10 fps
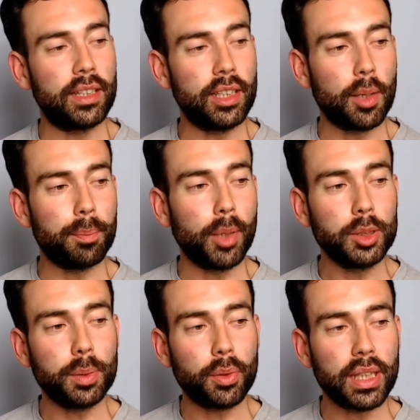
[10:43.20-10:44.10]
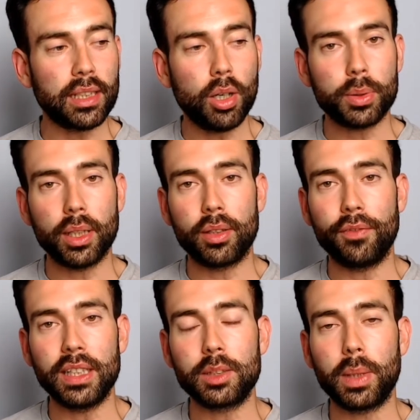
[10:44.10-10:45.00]
most people think, the
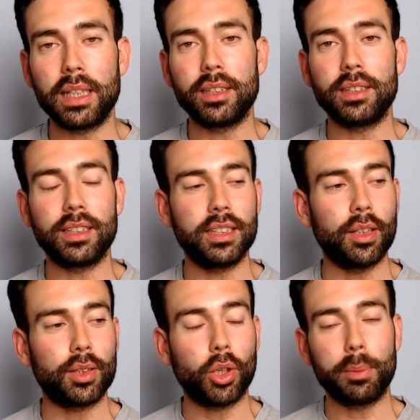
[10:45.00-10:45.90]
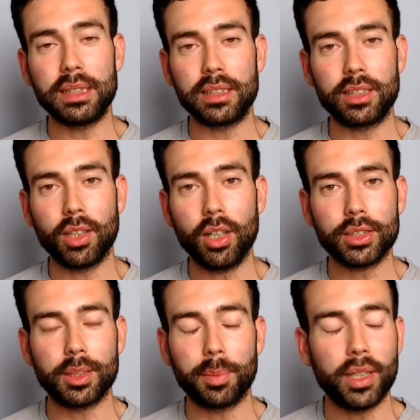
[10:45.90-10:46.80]
Venezuelan economy is a
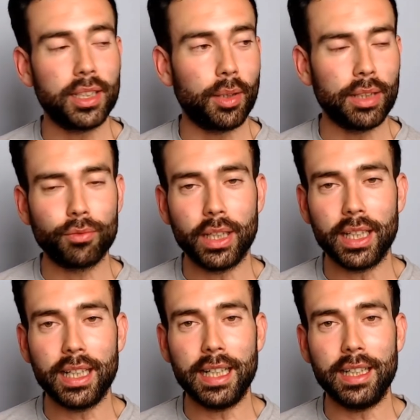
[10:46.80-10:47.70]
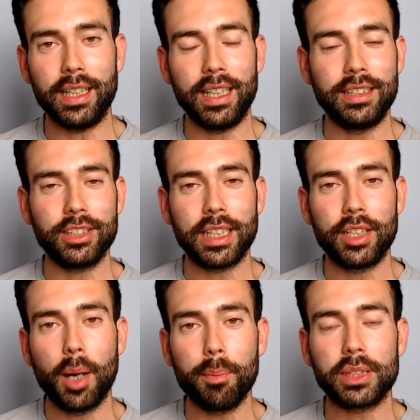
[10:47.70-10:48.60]
disaster, but in just in
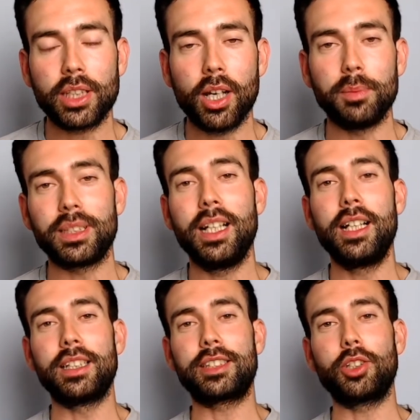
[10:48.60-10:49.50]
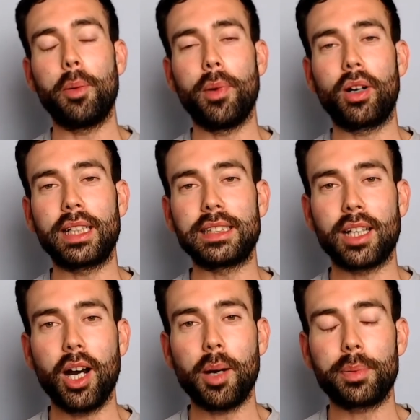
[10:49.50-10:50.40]
number terms, the stock market's
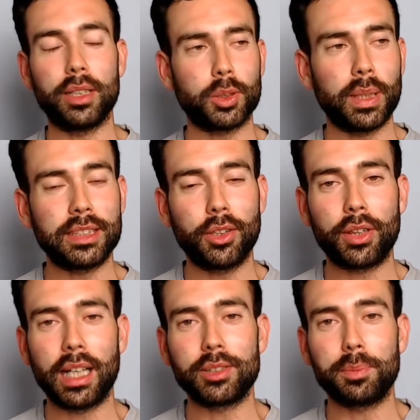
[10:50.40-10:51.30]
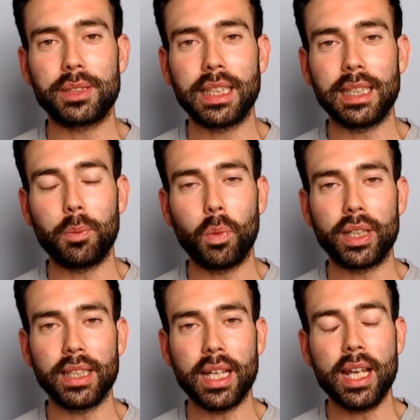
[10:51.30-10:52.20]
up 22,000% in
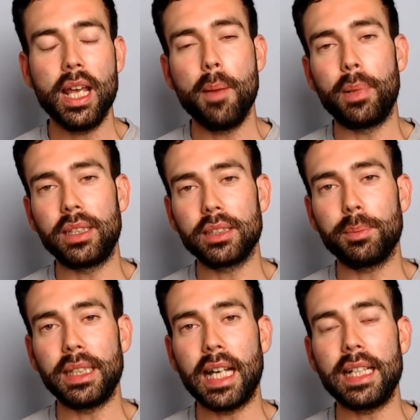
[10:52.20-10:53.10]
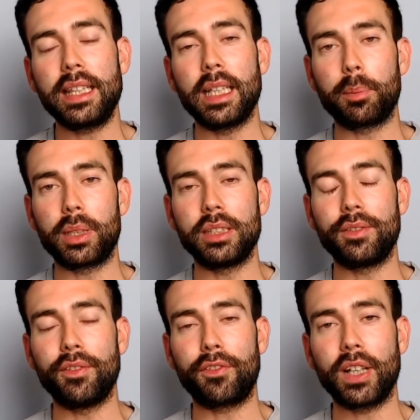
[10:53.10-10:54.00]
1 year, but it doesn't mean anything because of
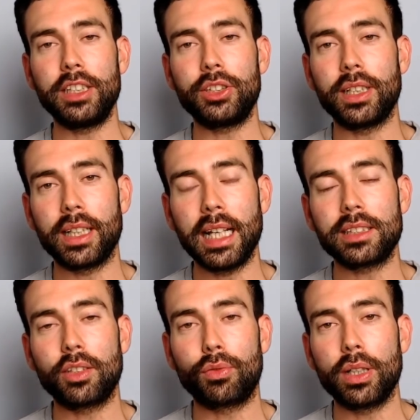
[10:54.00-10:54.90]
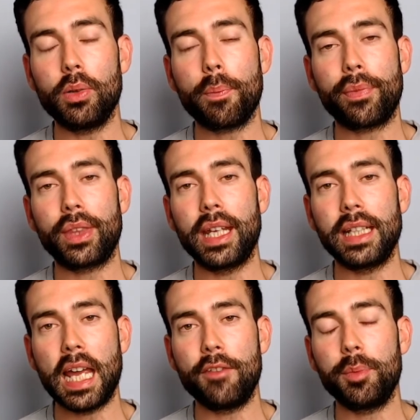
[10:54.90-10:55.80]
inflation, and that's the real thing
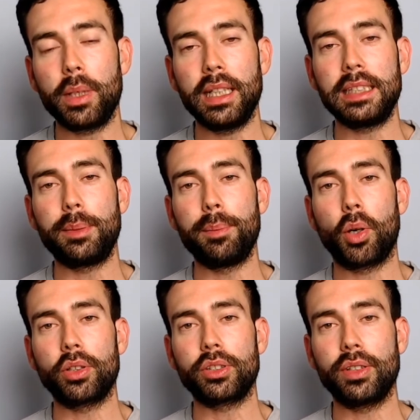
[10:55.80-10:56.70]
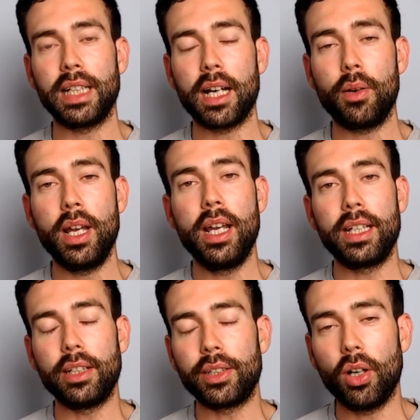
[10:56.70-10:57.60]
everybody needs to be monitoring now.
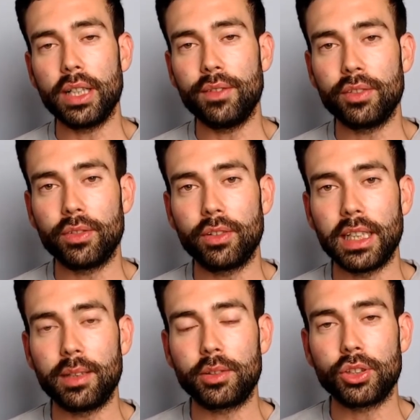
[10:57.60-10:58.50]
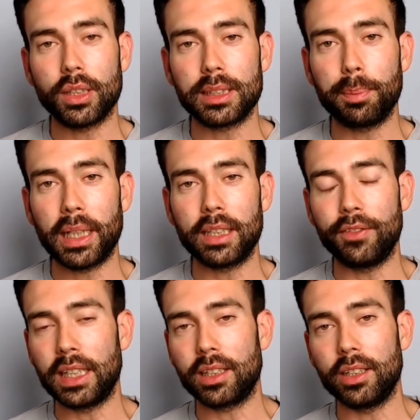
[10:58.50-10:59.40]
You can't even really trust the Bank of
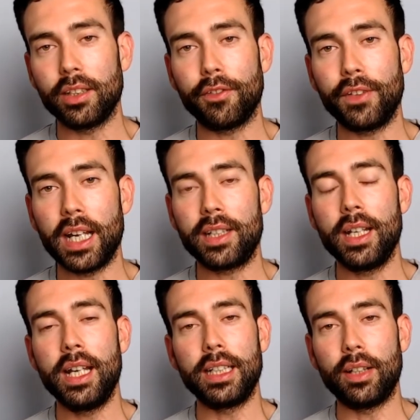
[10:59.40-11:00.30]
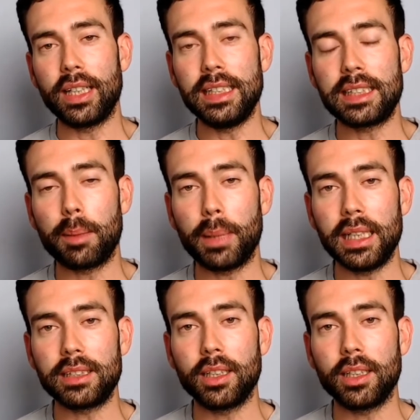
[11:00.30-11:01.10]
England, the Fed, the ECB to